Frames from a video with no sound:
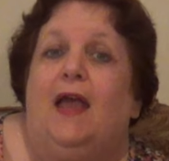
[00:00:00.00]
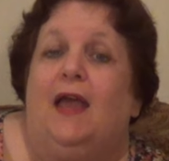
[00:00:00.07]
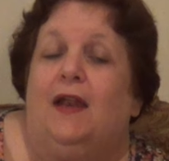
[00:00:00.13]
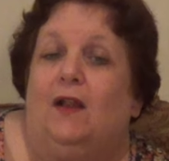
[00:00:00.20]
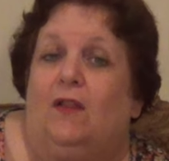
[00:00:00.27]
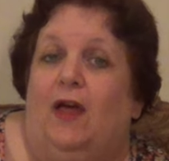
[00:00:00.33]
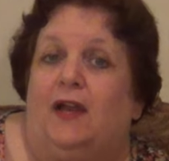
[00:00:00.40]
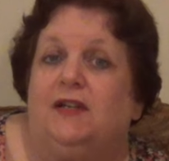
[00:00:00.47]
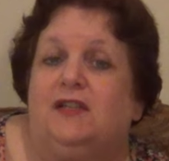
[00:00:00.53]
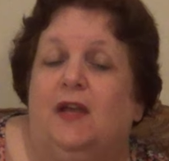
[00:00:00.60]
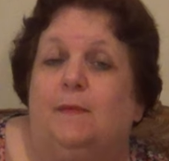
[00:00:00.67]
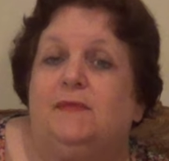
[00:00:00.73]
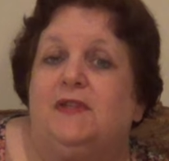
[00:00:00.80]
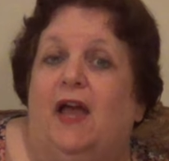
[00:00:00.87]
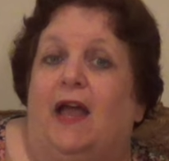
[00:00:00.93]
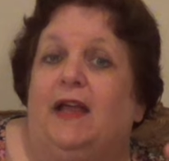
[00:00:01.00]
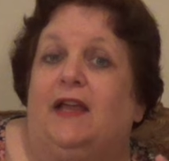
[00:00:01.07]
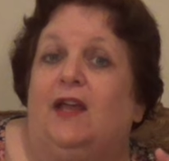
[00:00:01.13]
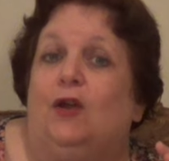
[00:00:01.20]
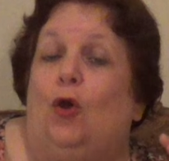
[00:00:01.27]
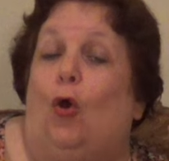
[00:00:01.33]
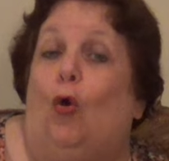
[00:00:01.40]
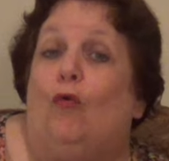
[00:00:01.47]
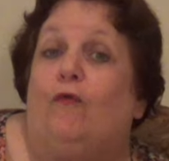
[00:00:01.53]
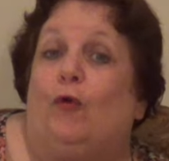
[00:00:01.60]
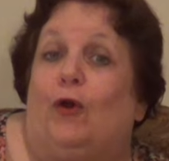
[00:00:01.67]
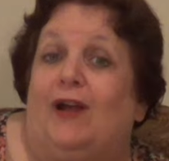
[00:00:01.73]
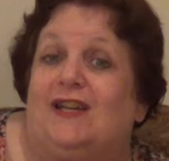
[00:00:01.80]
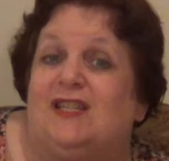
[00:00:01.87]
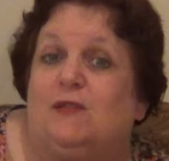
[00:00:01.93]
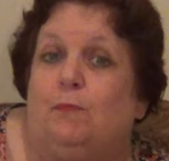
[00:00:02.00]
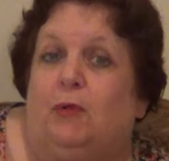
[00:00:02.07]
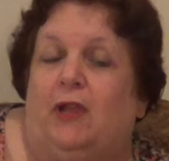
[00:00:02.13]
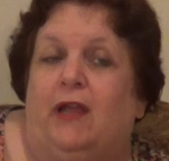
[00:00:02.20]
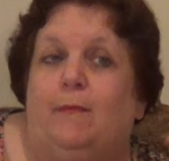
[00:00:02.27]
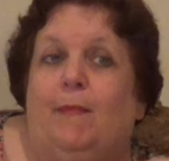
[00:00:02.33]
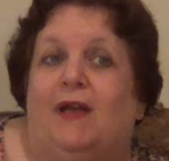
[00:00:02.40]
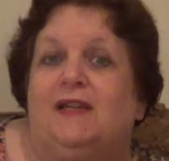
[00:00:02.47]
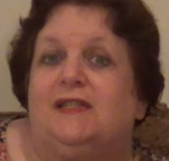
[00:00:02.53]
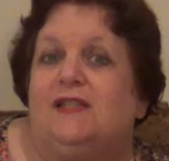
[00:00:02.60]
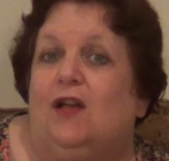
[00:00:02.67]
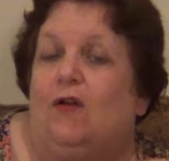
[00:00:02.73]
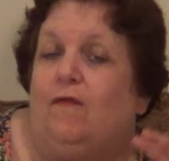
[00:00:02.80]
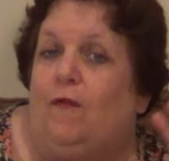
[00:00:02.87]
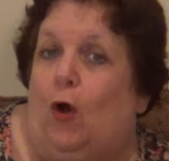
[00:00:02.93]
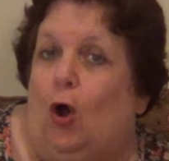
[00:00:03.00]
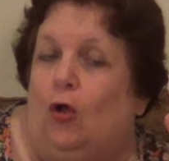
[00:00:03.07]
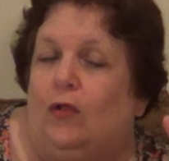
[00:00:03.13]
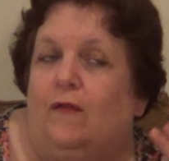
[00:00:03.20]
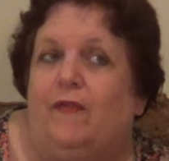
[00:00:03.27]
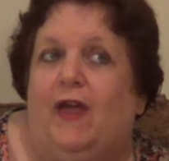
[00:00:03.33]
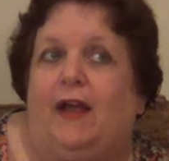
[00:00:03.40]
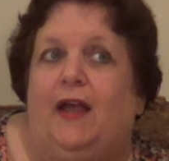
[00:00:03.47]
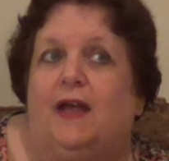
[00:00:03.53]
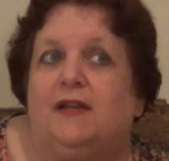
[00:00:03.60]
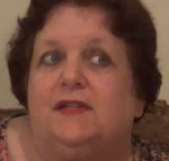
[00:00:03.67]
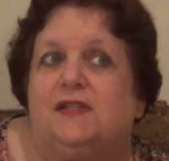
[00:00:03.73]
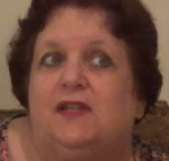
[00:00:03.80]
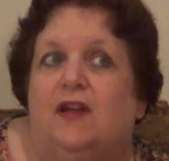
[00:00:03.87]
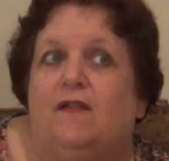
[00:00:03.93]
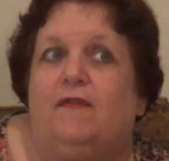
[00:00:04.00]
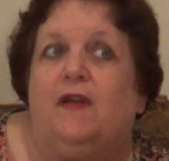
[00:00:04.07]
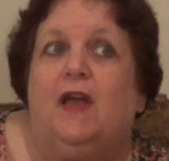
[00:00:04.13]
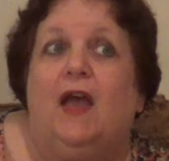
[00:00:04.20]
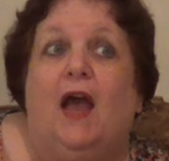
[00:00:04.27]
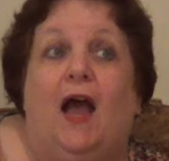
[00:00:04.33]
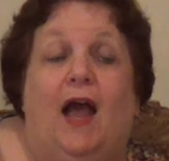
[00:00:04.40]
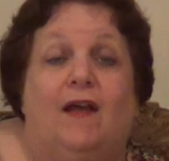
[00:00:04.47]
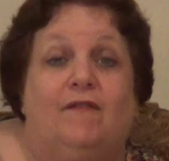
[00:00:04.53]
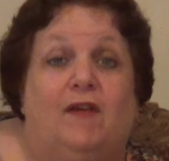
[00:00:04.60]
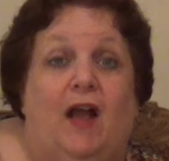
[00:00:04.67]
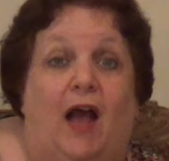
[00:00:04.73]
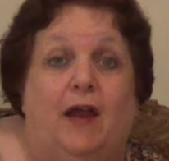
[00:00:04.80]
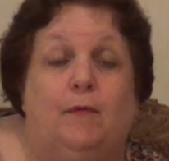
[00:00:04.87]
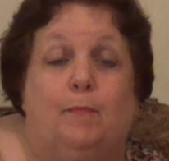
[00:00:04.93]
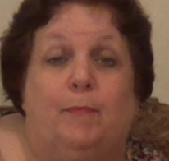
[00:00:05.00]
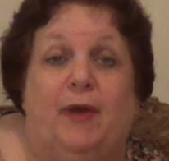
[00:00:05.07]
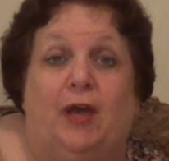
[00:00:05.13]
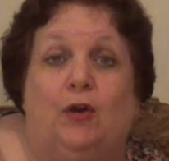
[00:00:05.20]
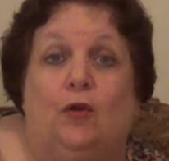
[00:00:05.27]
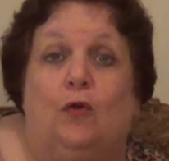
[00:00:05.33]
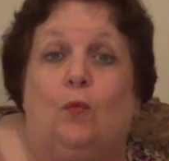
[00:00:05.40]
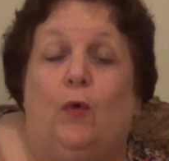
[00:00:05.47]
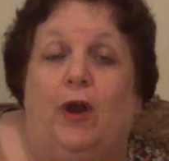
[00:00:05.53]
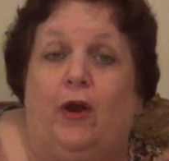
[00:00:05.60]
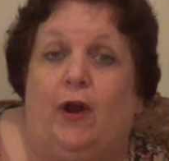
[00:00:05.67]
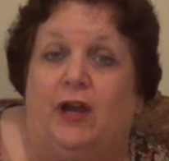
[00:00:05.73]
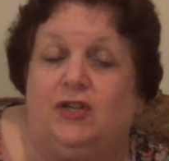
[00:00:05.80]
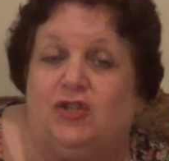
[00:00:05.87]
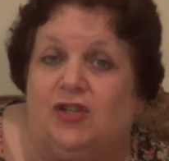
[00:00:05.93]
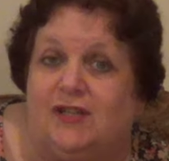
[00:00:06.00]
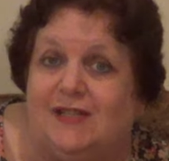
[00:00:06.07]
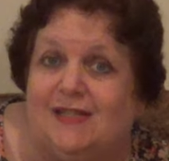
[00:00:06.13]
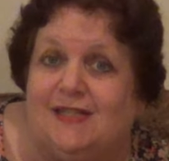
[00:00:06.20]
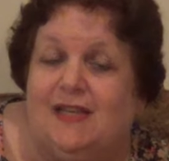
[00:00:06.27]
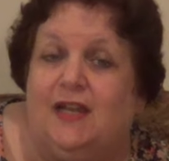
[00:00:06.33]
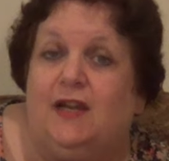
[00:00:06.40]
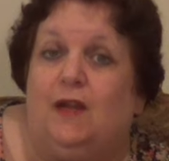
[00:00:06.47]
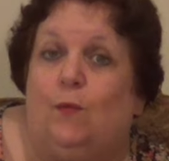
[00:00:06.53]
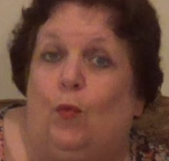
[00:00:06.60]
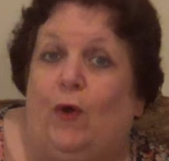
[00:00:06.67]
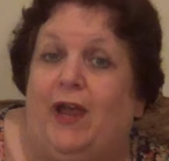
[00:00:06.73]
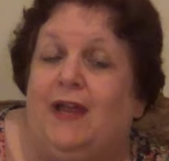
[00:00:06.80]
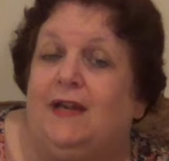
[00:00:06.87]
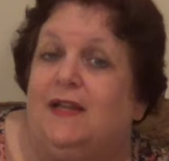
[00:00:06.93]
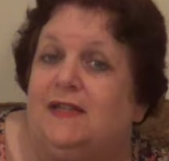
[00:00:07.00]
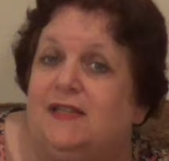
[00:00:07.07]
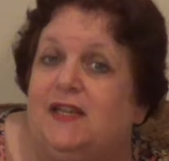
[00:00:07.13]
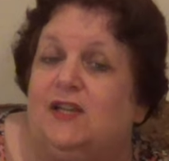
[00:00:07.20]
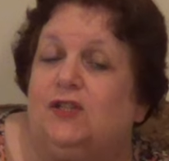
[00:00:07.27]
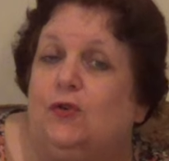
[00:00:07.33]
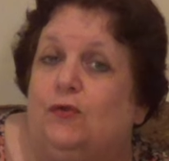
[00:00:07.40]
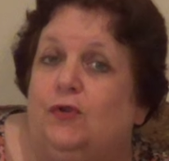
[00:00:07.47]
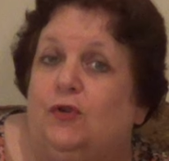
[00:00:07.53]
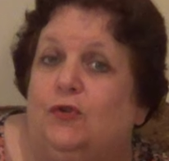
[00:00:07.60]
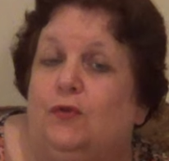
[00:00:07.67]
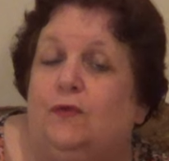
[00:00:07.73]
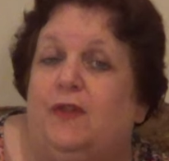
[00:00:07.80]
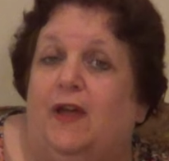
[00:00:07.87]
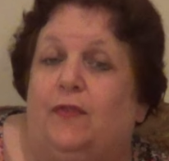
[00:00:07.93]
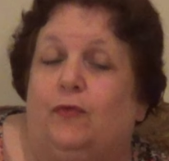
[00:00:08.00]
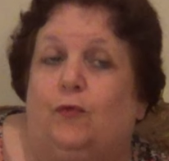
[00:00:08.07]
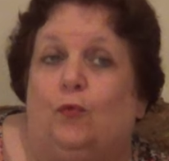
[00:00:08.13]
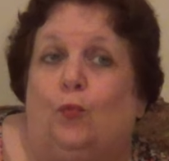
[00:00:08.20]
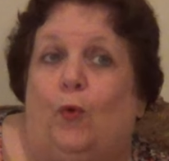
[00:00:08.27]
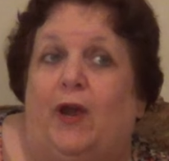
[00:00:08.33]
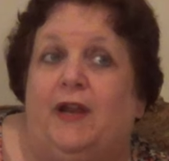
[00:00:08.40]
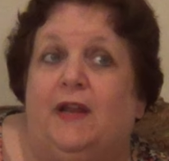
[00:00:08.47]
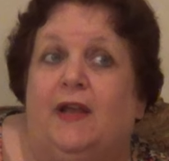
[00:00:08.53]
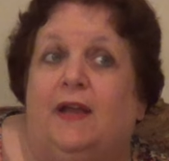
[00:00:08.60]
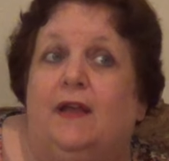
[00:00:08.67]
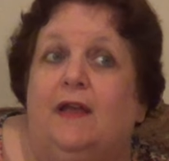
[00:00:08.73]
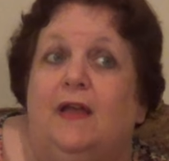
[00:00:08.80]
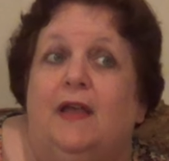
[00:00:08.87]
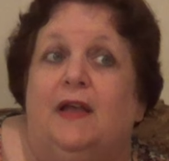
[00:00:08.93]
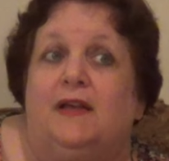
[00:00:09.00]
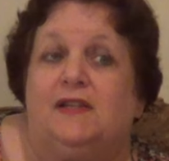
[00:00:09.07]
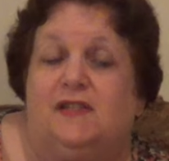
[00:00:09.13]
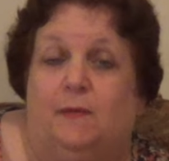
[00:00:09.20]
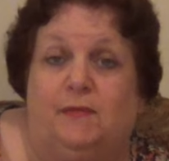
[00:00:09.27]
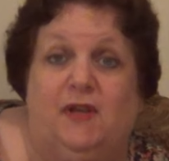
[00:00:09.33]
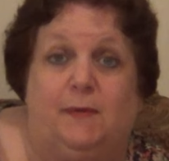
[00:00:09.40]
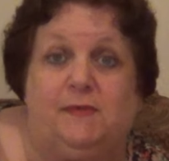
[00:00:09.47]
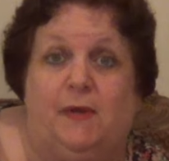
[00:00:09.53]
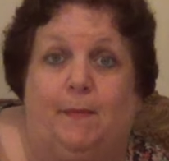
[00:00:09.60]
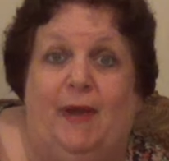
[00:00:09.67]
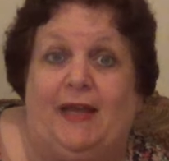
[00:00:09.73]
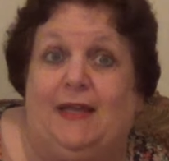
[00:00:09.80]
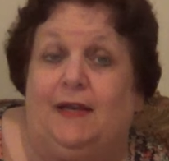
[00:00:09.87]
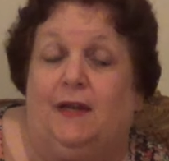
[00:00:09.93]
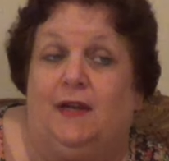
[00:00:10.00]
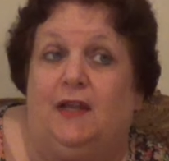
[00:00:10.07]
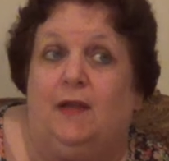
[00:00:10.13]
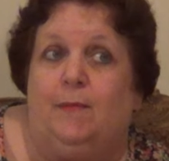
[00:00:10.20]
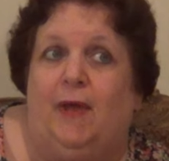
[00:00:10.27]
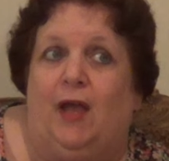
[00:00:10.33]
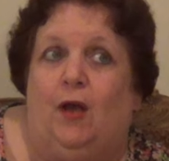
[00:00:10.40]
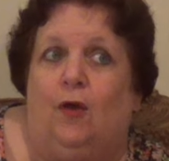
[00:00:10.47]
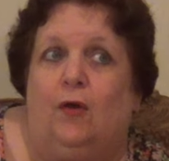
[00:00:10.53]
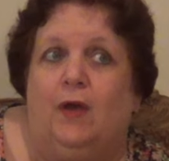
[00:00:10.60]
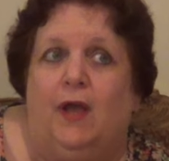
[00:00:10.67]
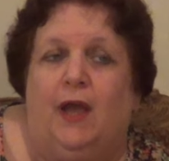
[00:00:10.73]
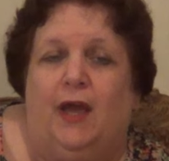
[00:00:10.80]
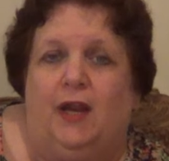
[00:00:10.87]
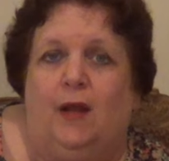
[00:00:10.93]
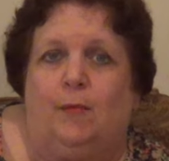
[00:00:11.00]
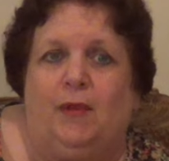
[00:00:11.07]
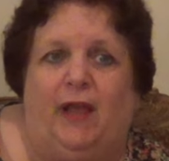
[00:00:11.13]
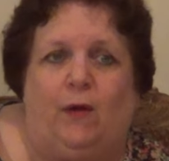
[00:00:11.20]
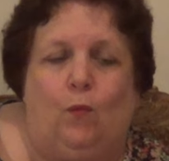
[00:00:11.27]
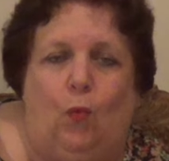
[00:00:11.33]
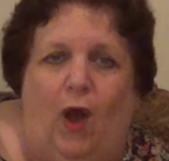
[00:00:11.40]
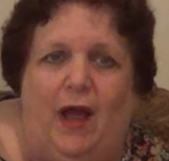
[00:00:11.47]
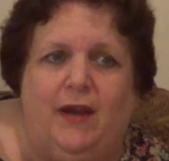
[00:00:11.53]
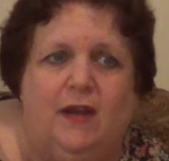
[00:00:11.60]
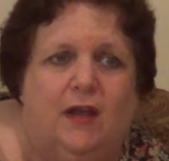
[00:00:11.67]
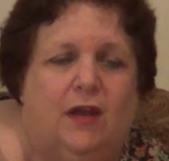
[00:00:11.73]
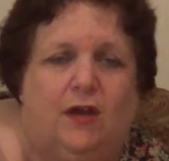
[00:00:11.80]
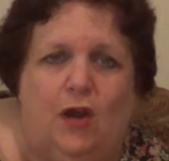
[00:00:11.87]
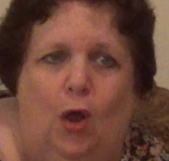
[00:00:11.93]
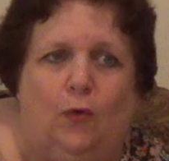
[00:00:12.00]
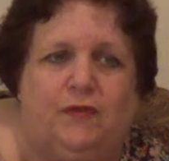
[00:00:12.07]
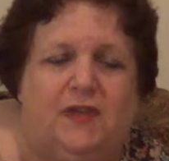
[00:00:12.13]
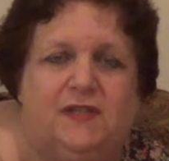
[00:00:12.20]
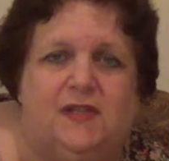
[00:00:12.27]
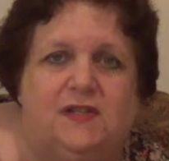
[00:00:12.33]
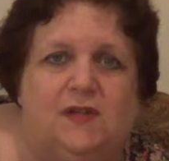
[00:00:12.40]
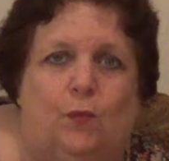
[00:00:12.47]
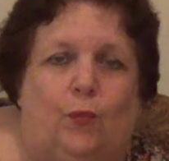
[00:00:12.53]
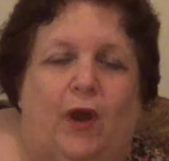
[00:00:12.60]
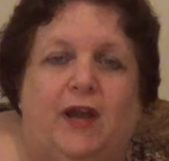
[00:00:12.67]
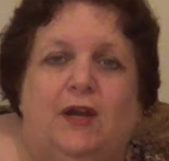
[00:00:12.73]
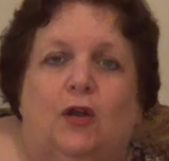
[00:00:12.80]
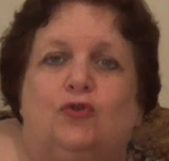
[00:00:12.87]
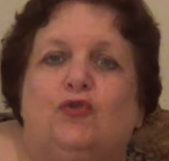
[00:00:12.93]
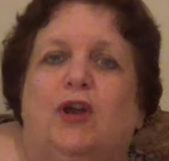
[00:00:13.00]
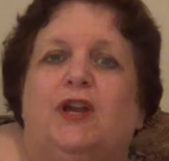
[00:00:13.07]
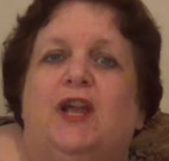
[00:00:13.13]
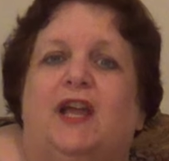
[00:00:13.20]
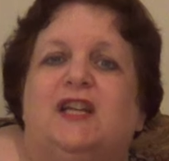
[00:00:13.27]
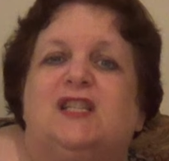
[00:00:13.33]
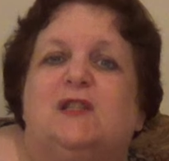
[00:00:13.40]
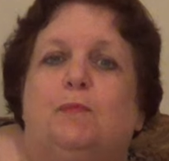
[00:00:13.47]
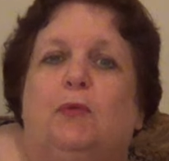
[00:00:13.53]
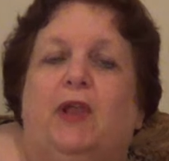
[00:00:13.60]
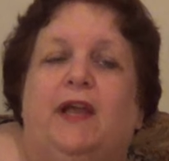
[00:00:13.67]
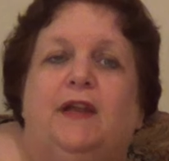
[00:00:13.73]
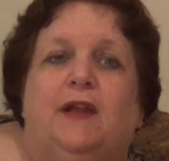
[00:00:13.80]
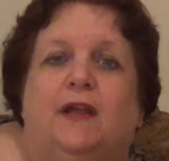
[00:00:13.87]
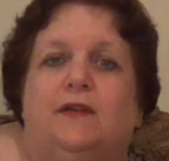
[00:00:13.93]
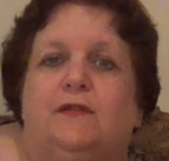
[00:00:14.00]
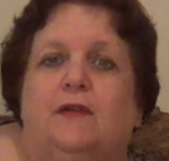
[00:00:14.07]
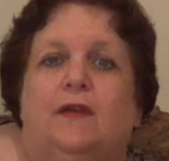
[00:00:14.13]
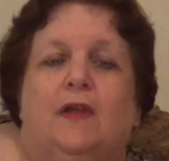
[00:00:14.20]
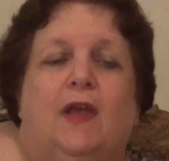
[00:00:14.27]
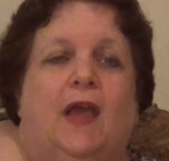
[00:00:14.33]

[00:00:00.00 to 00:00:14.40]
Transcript: And a lot of times I can over-explain myself, all of that kind of stuff. I've gotten better where I just sit wait. It's easier to do that through writing, because sometimes I might get an email and I'm like, what? No, this isn't right. And I'll try to explain it.